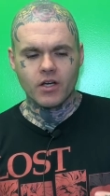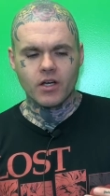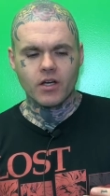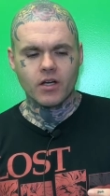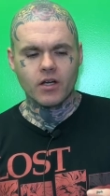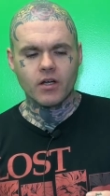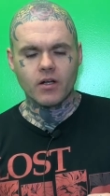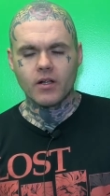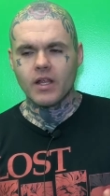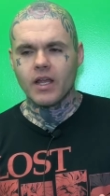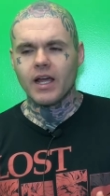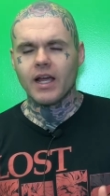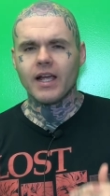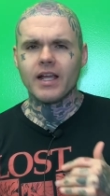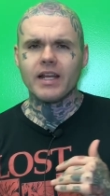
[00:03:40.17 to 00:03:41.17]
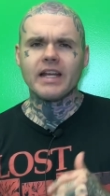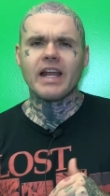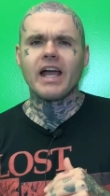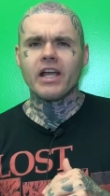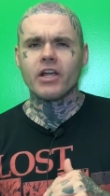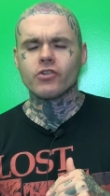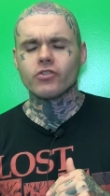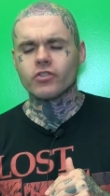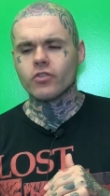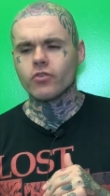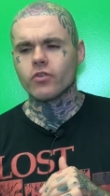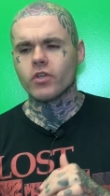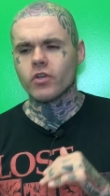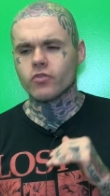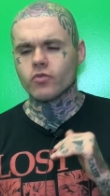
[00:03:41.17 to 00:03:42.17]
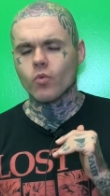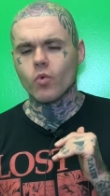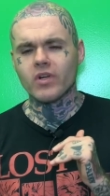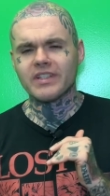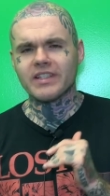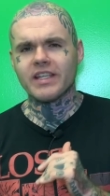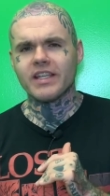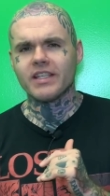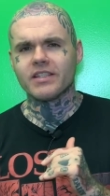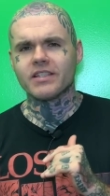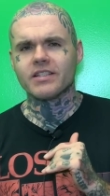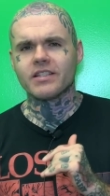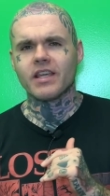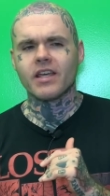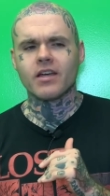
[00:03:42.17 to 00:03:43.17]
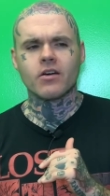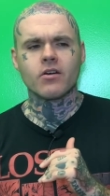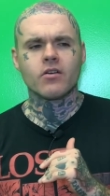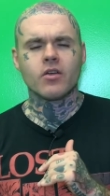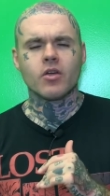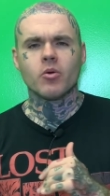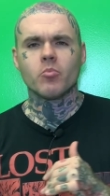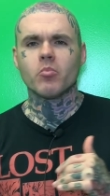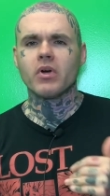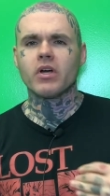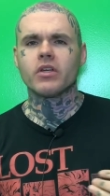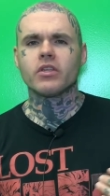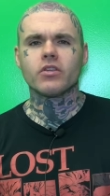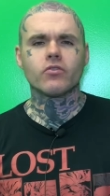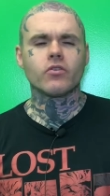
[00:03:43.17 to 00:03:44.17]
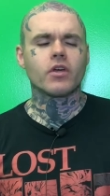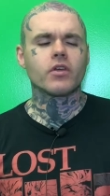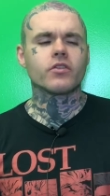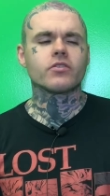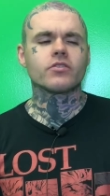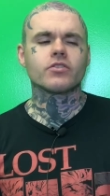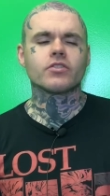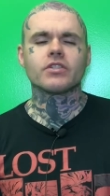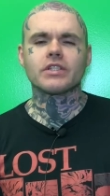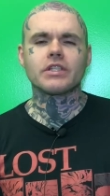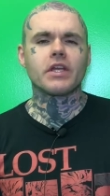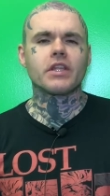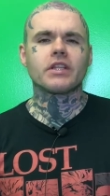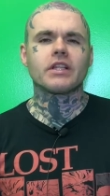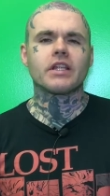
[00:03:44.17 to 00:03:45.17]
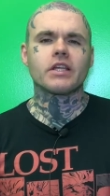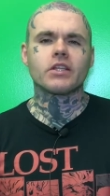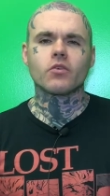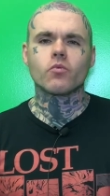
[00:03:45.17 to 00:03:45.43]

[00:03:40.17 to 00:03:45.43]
I got an Iron Studios 1/10 scale, but you know, there's just nothing like the